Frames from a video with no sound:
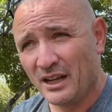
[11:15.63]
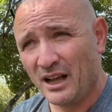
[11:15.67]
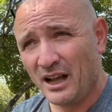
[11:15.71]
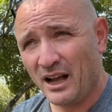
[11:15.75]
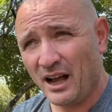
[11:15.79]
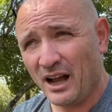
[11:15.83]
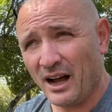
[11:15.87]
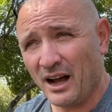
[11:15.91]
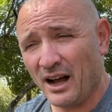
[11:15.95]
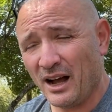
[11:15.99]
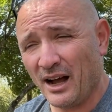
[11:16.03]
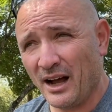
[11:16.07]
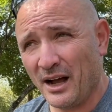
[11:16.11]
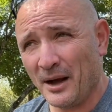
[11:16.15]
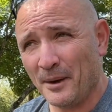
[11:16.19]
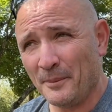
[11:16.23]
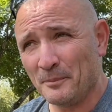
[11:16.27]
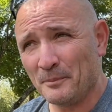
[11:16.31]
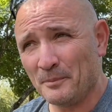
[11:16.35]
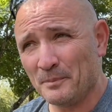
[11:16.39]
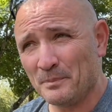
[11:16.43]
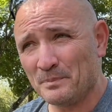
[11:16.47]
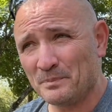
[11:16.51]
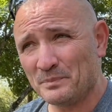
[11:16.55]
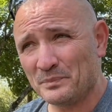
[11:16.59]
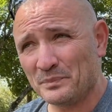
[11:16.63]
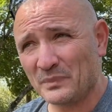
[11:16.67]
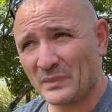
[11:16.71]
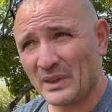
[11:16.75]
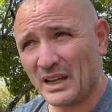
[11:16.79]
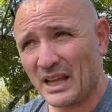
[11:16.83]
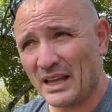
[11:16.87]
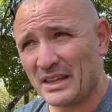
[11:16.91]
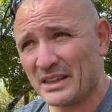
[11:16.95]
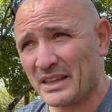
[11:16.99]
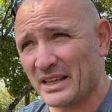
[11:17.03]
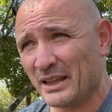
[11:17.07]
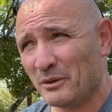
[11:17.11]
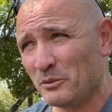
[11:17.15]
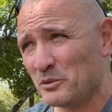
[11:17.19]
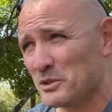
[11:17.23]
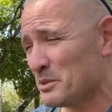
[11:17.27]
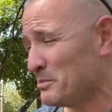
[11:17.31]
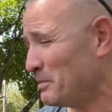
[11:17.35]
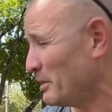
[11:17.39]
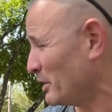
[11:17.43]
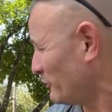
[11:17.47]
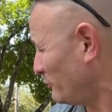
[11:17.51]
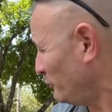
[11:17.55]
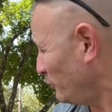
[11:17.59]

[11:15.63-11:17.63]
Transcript: I think it was about a